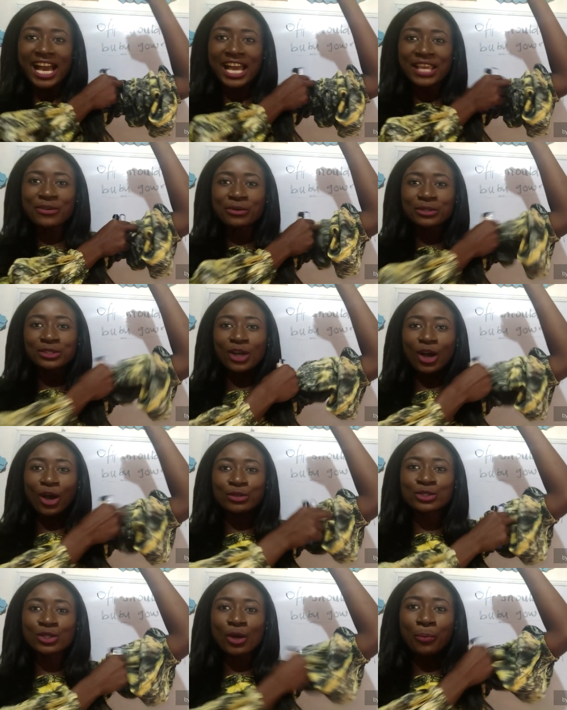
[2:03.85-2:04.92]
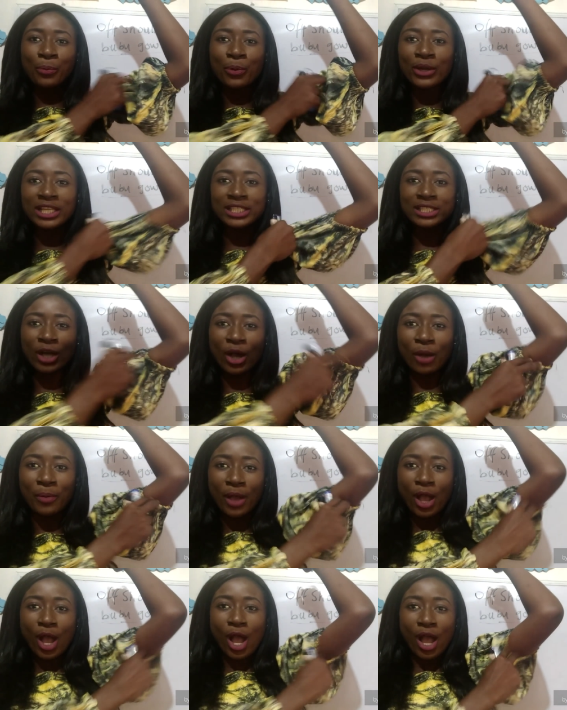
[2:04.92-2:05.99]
and you could also pull it up